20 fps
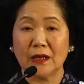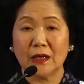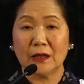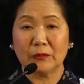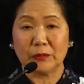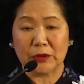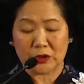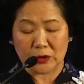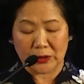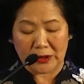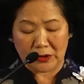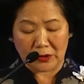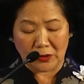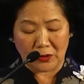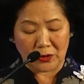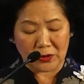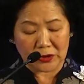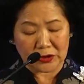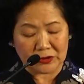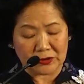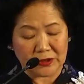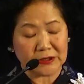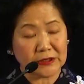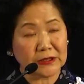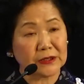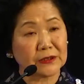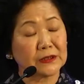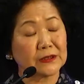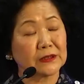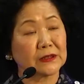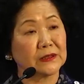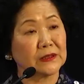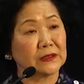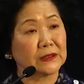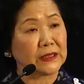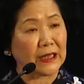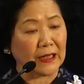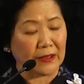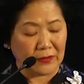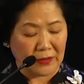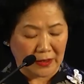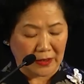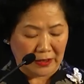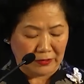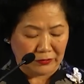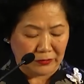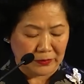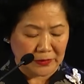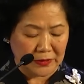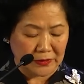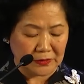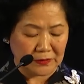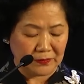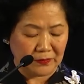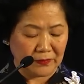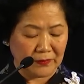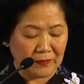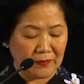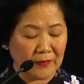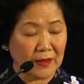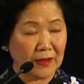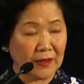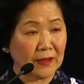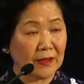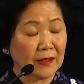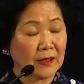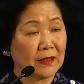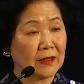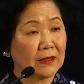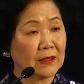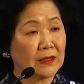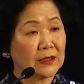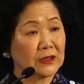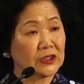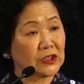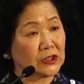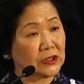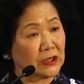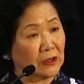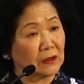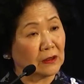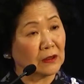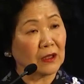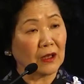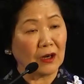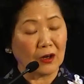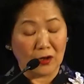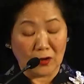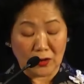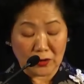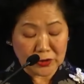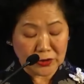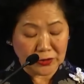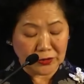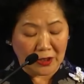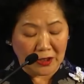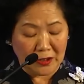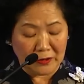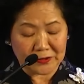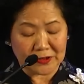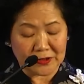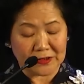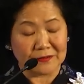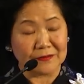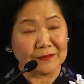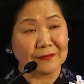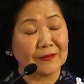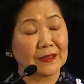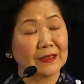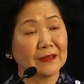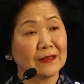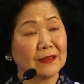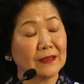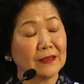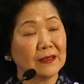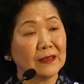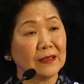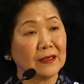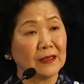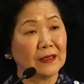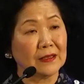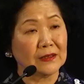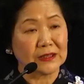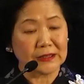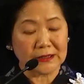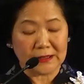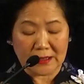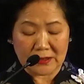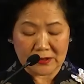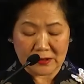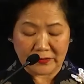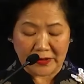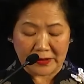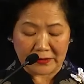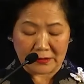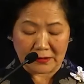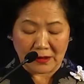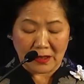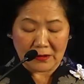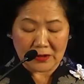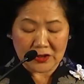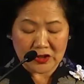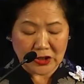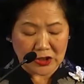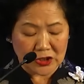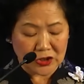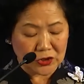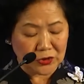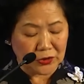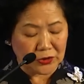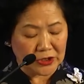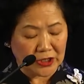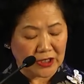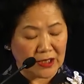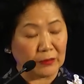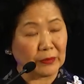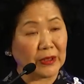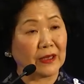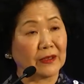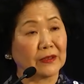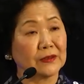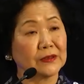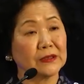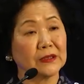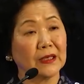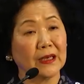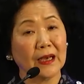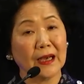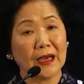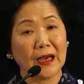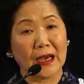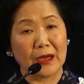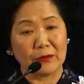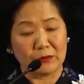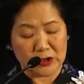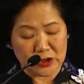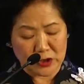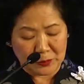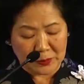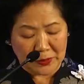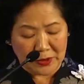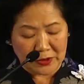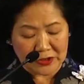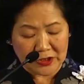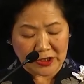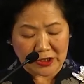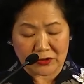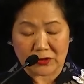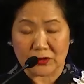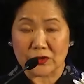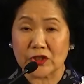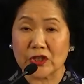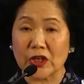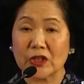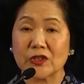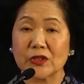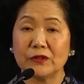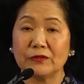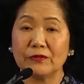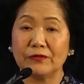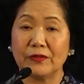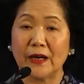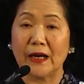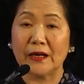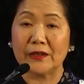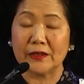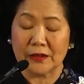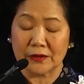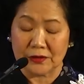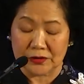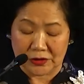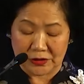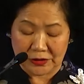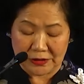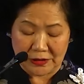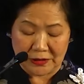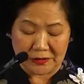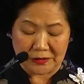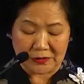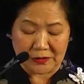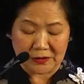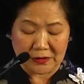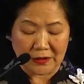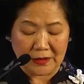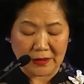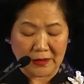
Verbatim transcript: between ordinary citizens and the government. Still, all too often, Instead of acknowledging shortcomings and responding to justified concerns,